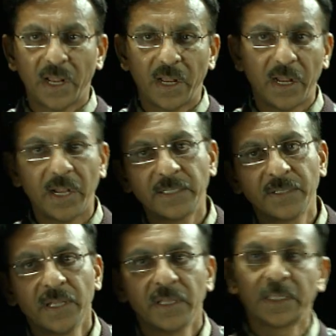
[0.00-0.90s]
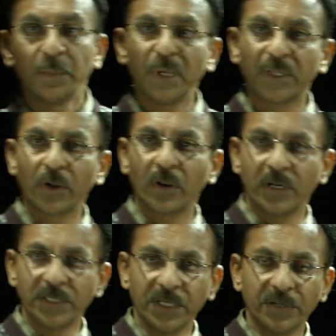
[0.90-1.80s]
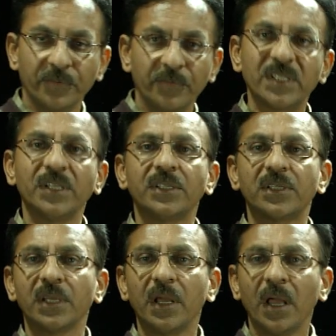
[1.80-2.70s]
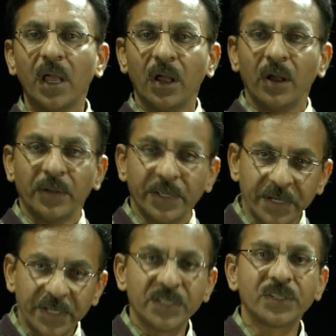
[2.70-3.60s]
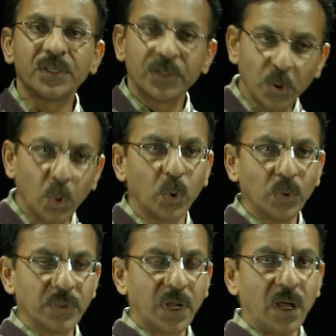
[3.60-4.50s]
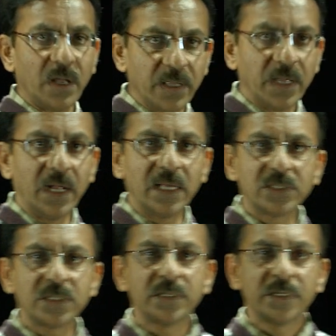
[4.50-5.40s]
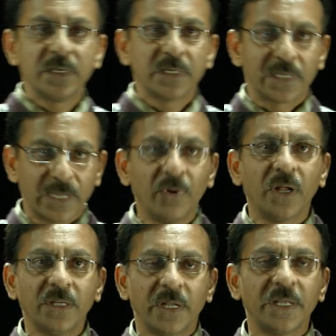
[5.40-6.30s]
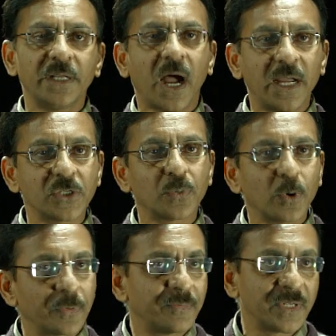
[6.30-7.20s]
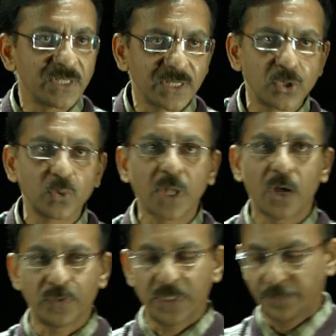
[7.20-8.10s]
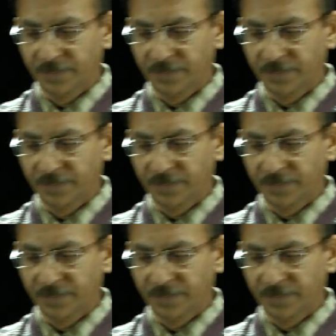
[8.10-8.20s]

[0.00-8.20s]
and the methodology, which is known as given in IS 456-2000.